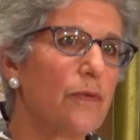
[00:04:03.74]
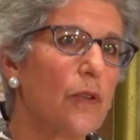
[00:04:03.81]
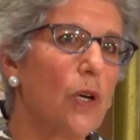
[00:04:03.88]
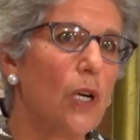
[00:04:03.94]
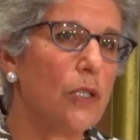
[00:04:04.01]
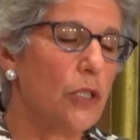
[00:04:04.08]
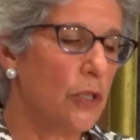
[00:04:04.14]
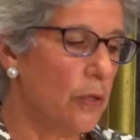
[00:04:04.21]
for
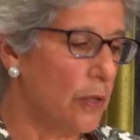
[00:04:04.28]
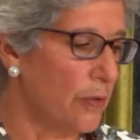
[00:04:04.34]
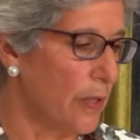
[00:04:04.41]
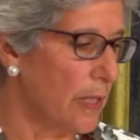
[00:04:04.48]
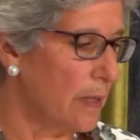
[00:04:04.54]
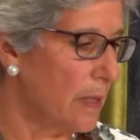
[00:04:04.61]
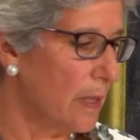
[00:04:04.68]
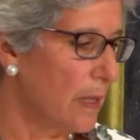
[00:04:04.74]
our
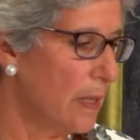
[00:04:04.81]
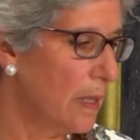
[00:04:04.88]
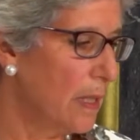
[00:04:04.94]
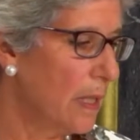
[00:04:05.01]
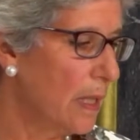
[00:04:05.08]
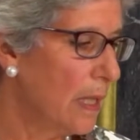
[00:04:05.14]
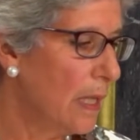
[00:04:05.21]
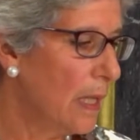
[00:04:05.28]
children.
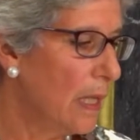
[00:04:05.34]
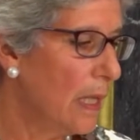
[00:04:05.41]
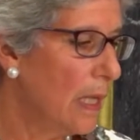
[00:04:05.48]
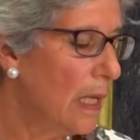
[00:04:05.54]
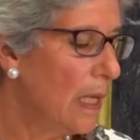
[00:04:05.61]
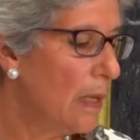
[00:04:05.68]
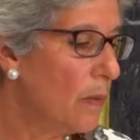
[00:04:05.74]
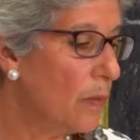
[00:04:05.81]

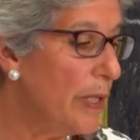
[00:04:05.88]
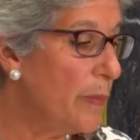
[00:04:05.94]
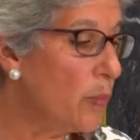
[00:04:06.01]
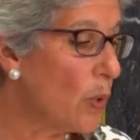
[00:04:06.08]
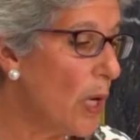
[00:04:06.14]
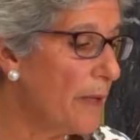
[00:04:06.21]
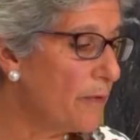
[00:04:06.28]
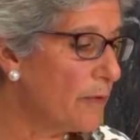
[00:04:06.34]
We
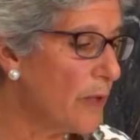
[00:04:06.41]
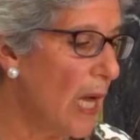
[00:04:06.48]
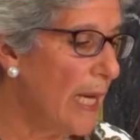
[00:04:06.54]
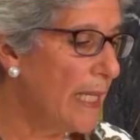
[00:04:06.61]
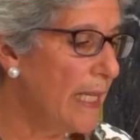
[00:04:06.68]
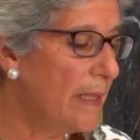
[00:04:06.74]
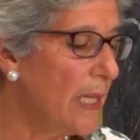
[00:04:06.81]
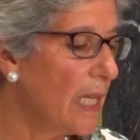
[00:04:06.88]
brought
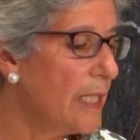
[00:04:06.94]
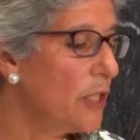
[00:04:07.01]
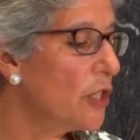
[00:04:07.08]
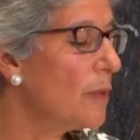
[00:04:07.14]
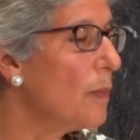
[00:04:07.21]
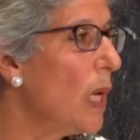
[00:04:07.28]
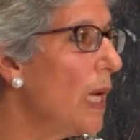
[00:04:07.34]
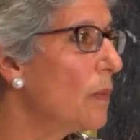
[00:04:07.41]
Friday night
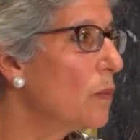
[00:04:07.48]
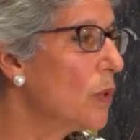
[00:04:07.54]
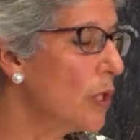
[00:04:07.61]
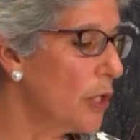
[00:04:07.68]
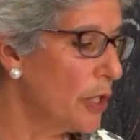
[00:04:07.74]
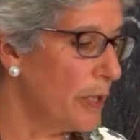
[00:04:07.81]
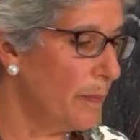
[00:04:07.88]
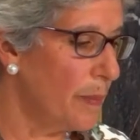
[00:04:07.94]
Shabbat
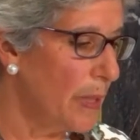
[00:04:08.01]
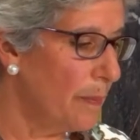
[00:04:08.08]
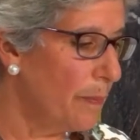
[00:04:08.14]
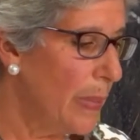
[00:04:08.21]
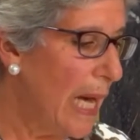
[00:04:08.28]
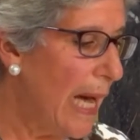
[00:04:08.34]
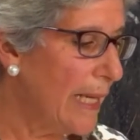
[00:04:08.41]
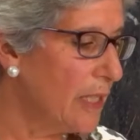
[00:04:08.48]
worship
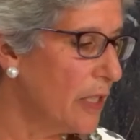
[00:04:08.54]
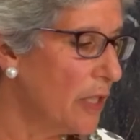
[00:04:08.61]
back